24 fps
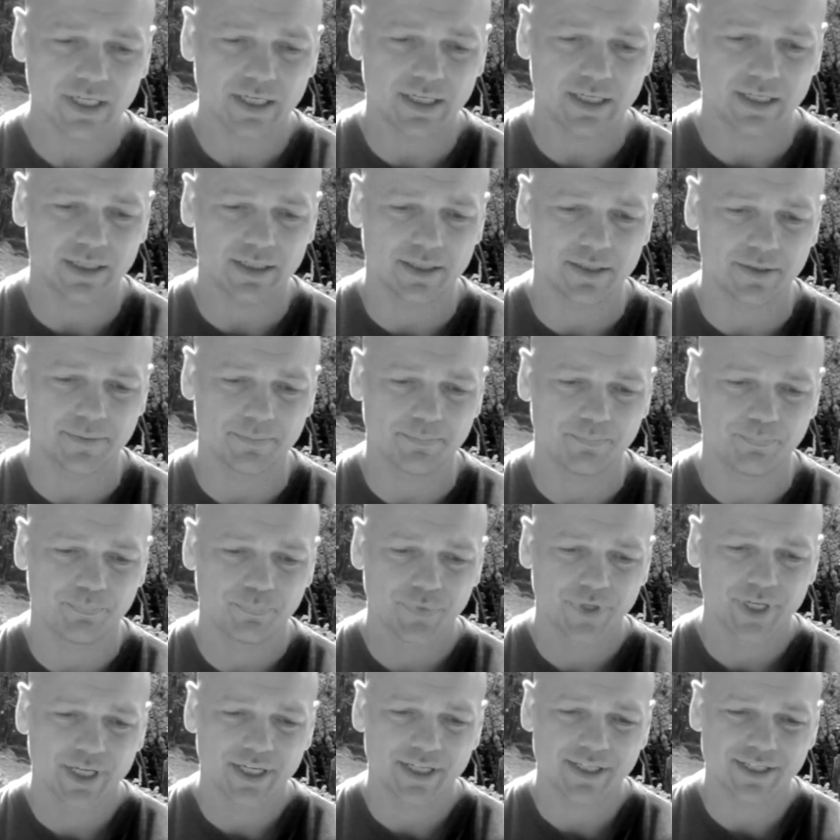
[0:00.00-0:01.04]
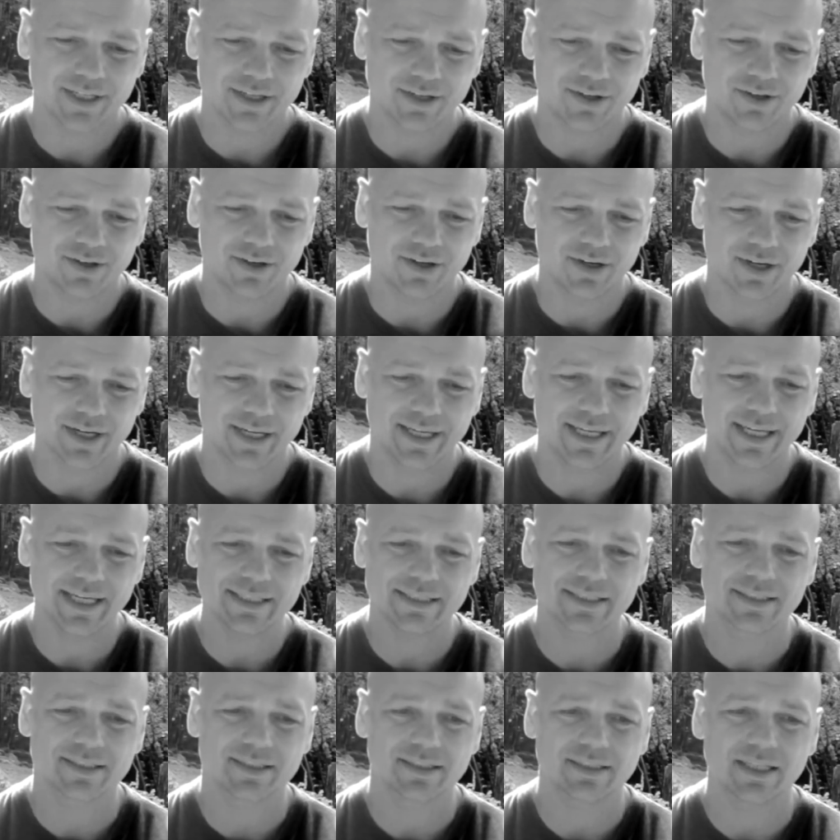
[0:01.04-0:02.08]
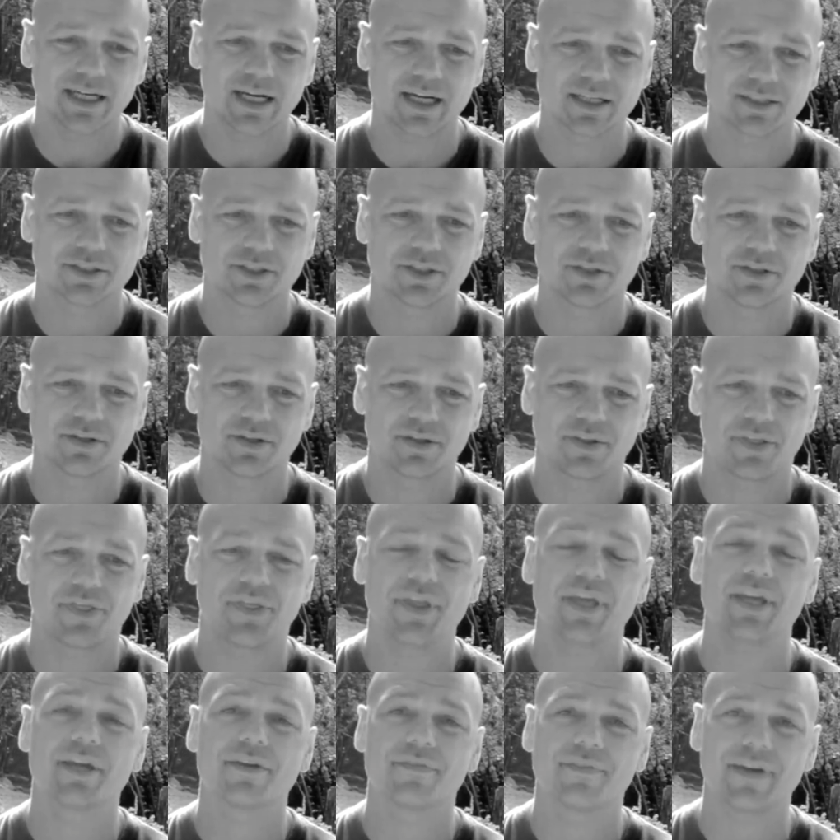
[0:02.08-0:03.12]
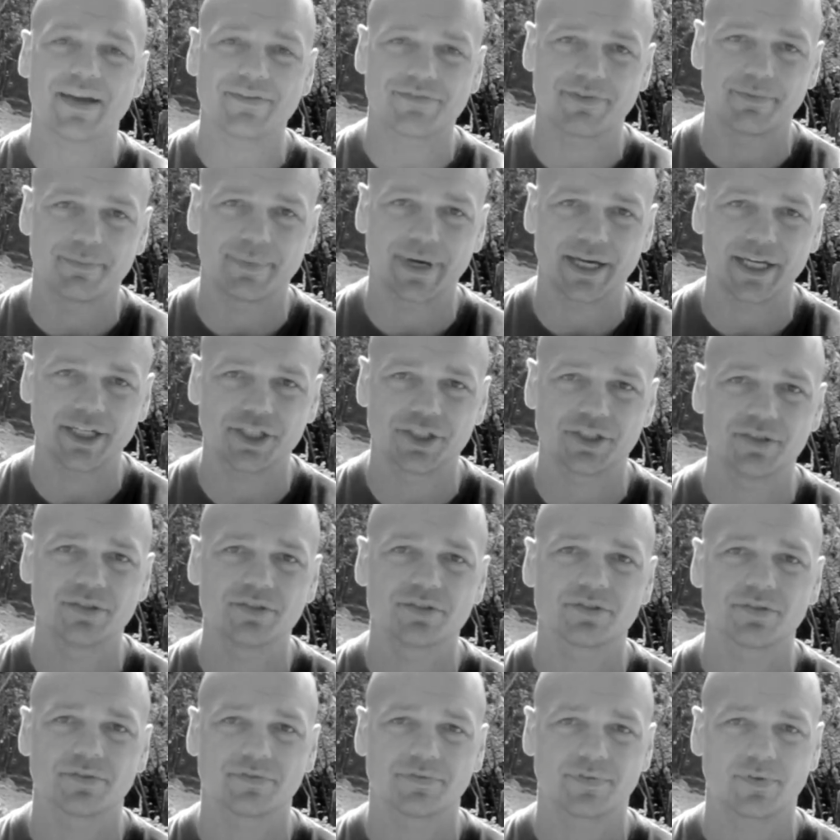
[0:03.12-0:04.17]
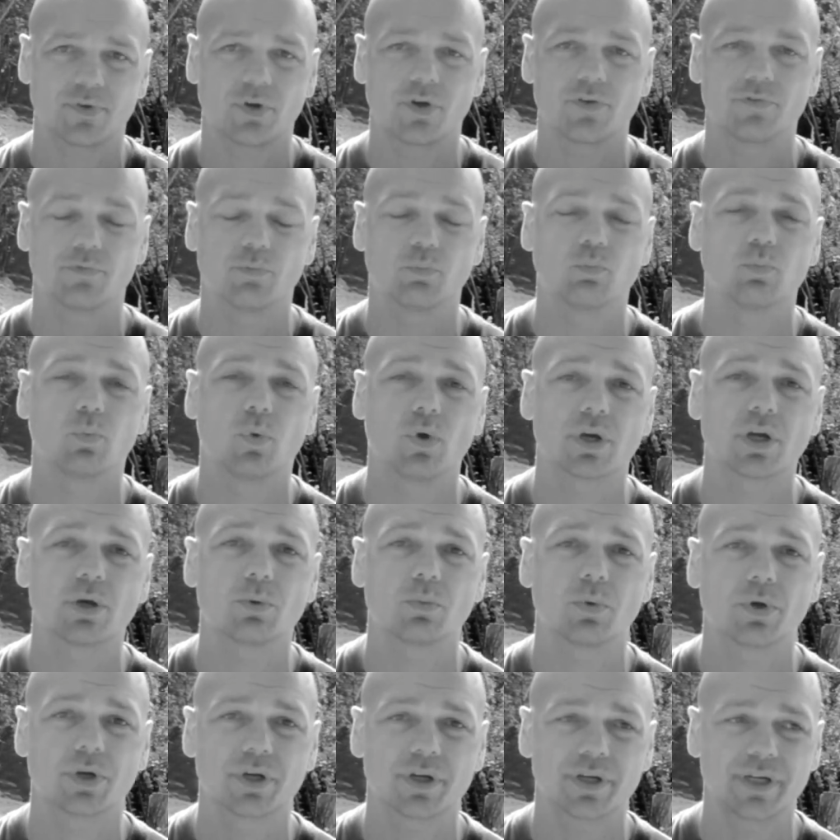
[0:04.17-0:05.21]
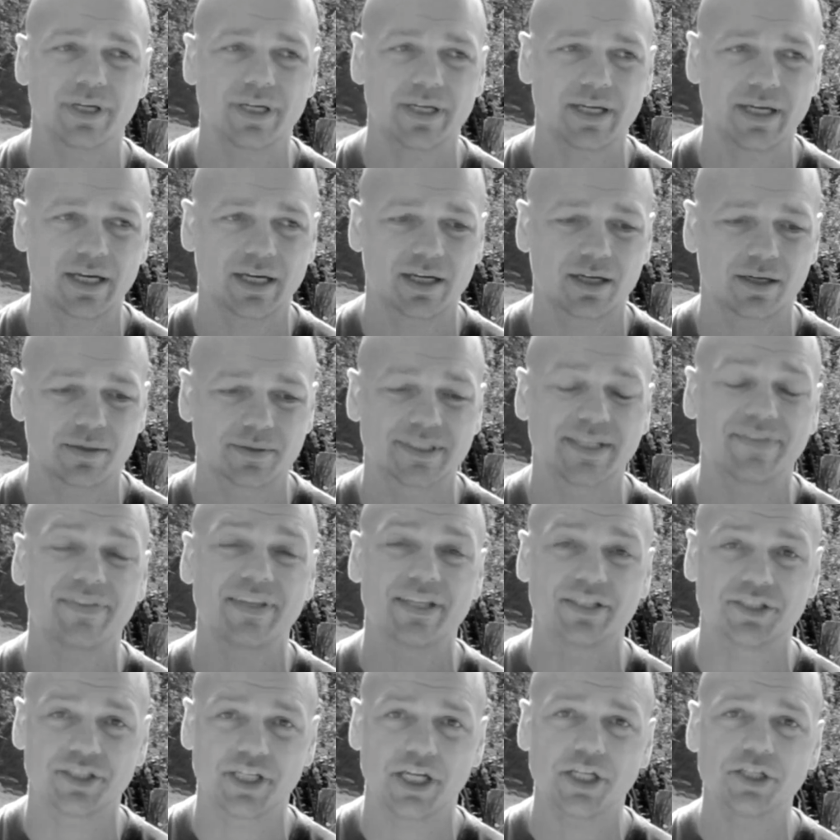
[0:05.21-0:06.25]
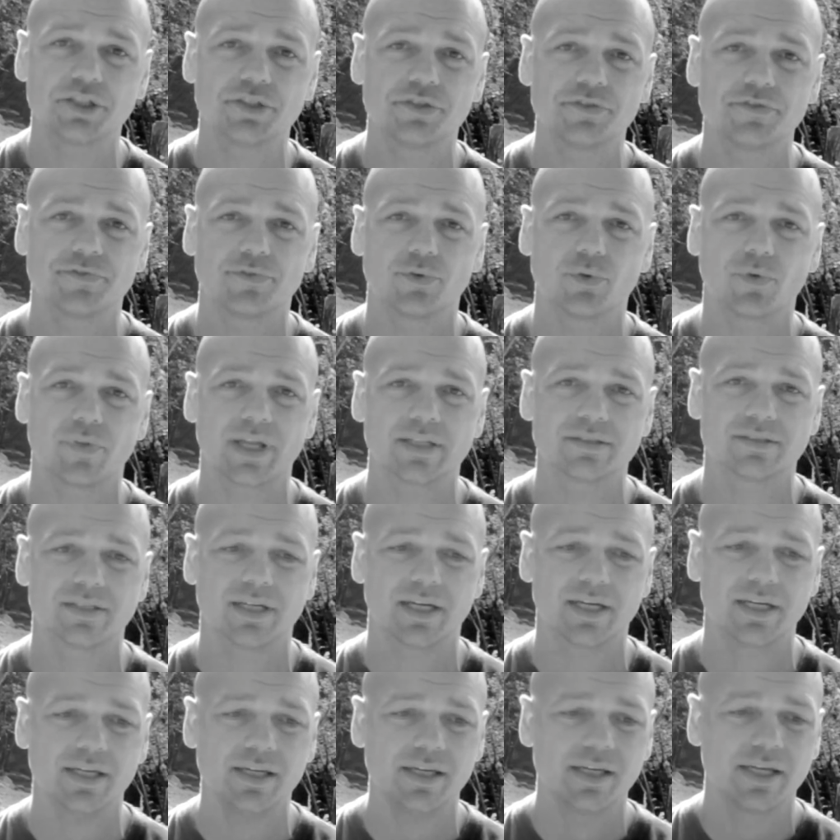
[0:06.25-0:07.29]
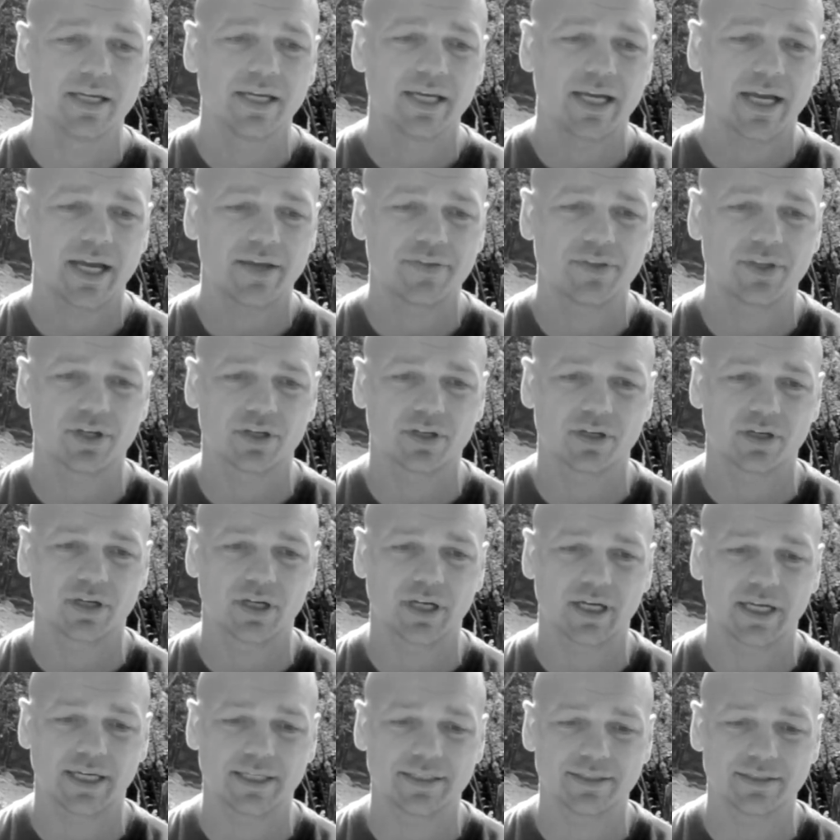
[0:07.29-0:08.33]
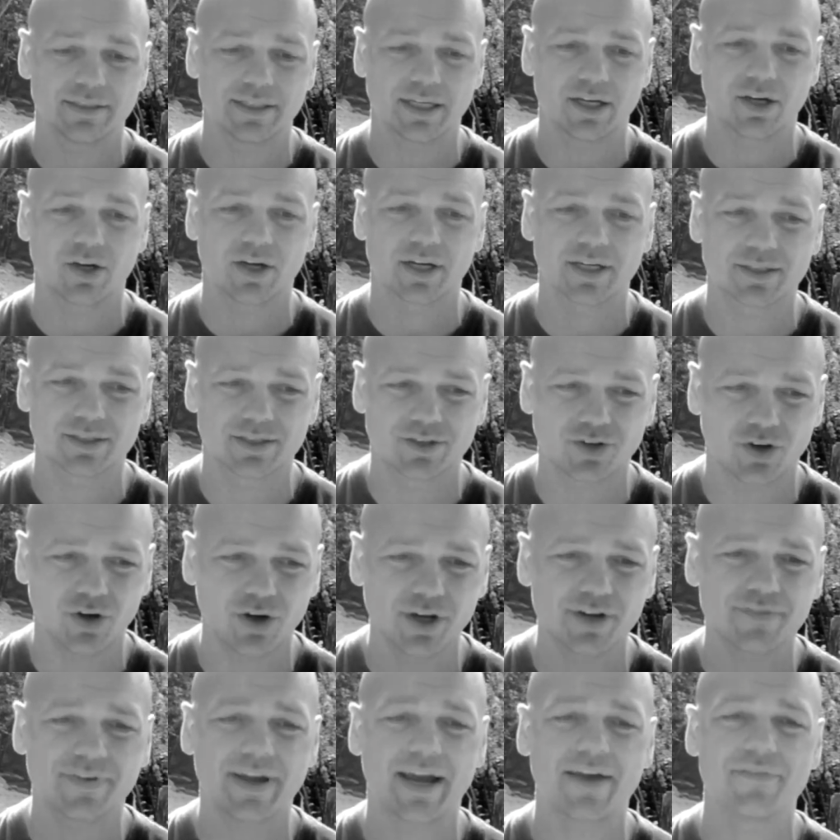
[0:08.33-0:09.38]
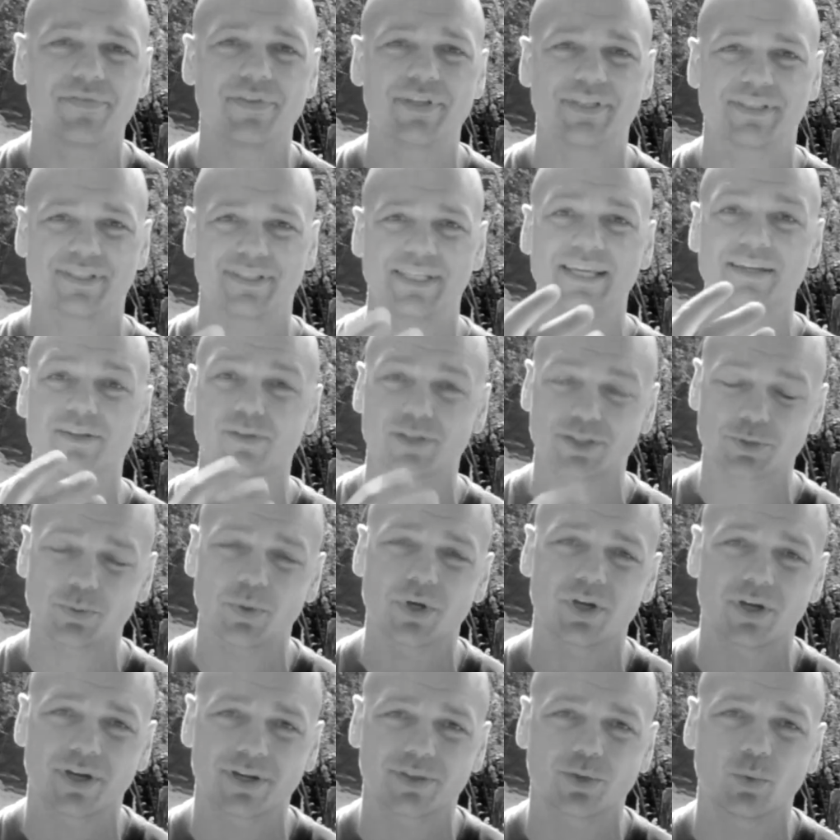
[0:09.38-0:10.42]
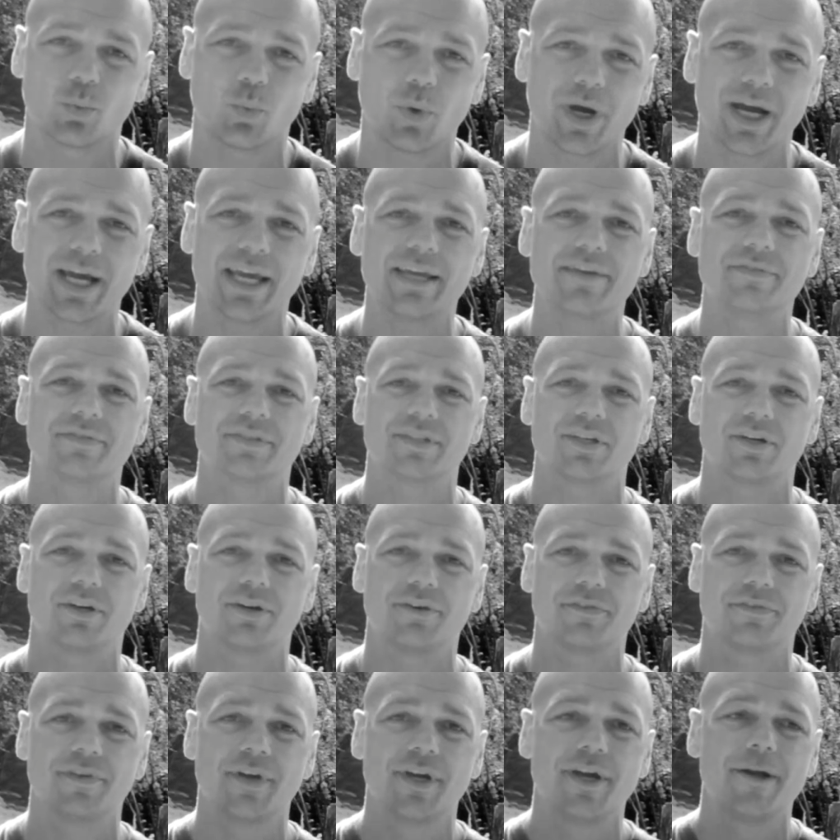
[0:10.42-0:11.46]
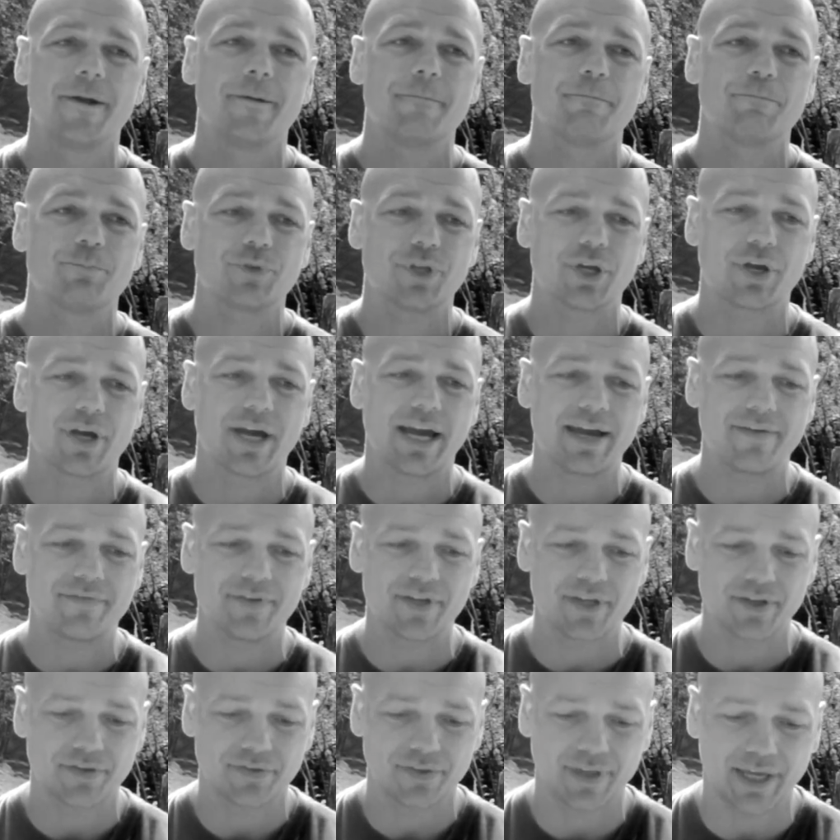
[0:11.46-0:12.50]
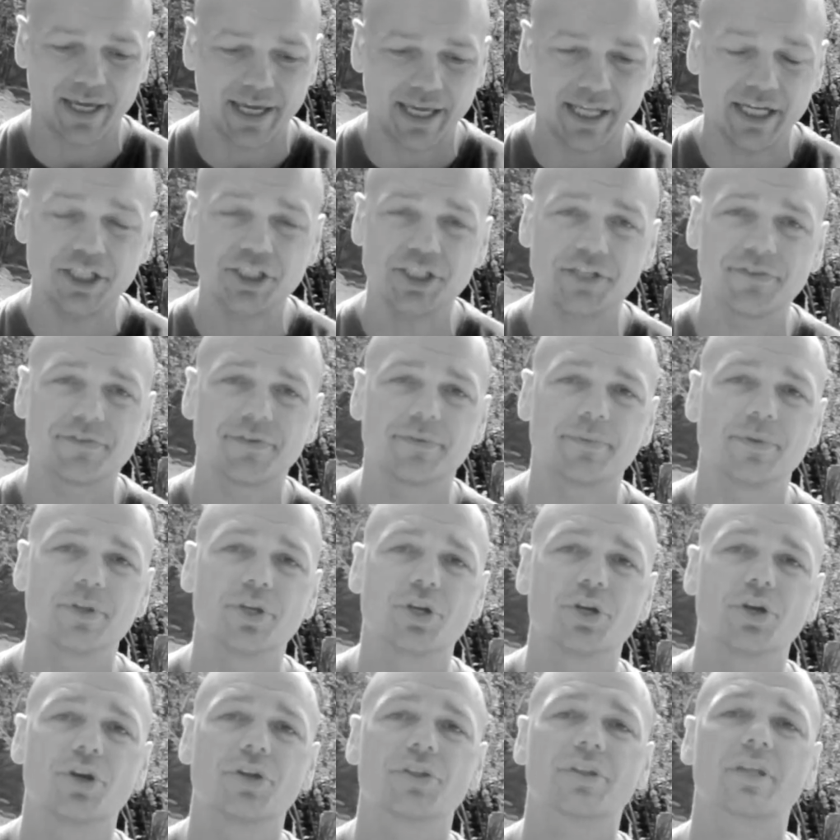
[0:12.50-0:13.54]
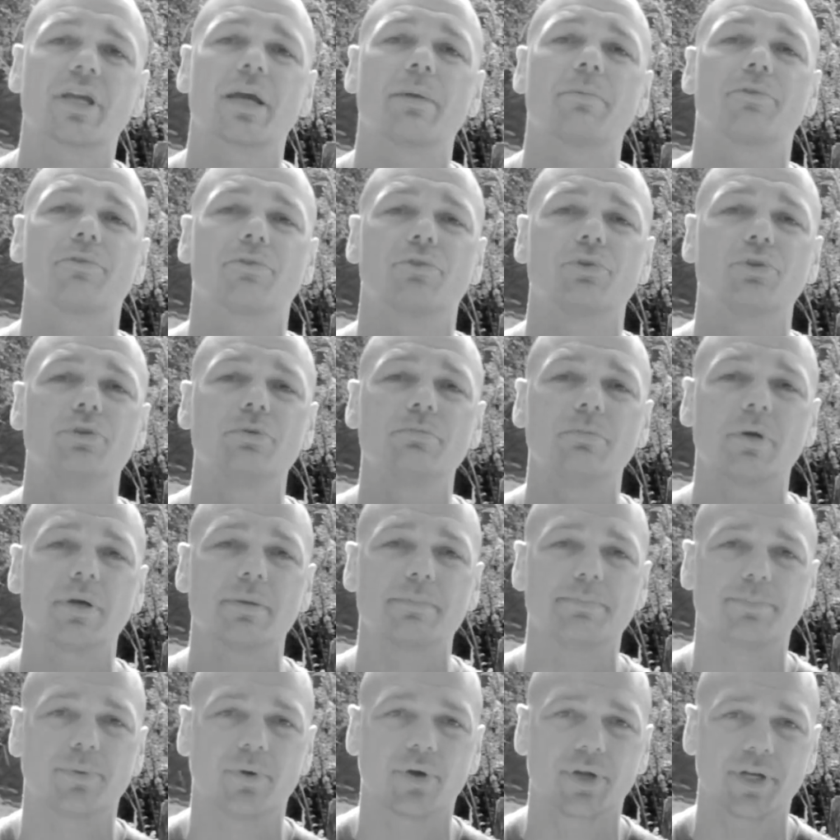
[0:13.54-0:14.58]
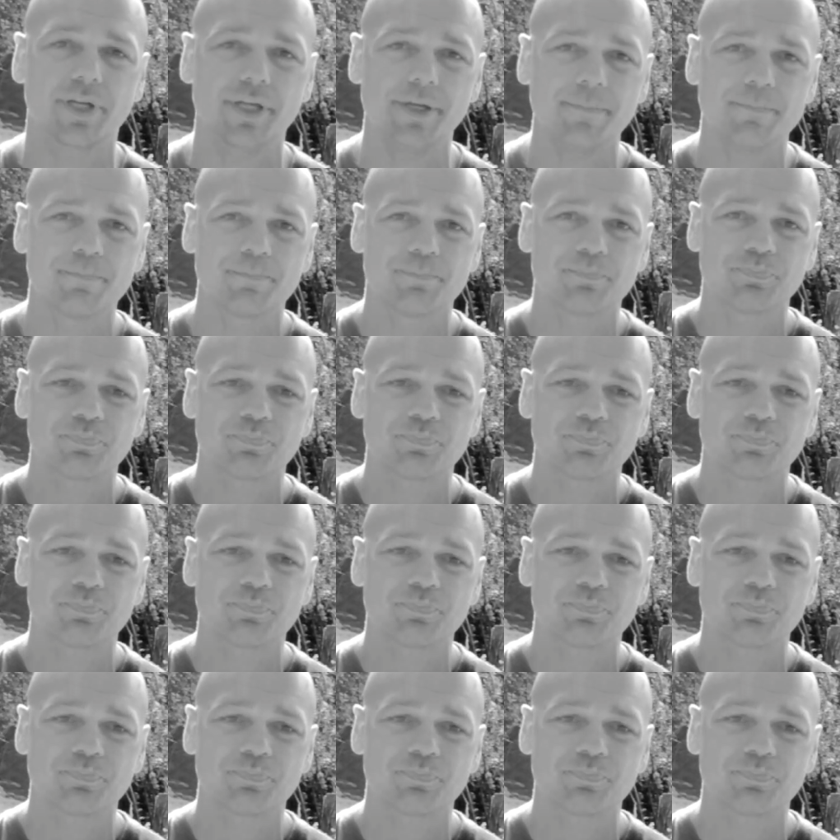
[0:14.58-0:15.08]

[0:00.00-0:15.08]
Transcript: um, I guess start to think of affirmations of, of what I want to uh, set the intention for that day and then I and I kind of had this thing that's why I like the waves of you know having the energy from the earth come through my body